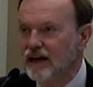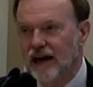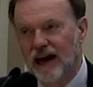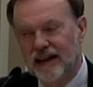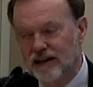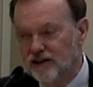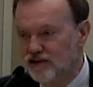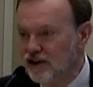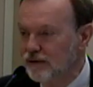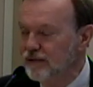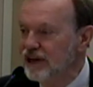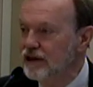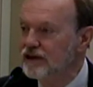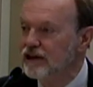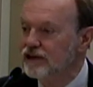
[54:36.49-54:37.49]
and in so
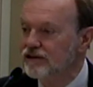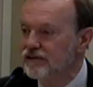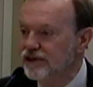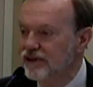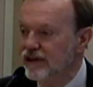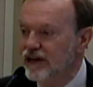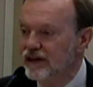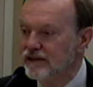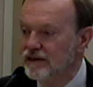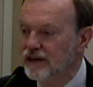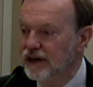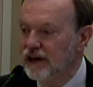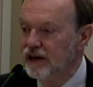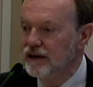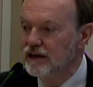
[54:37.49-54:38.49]
many countries the next
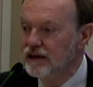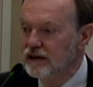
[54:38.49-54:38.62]
day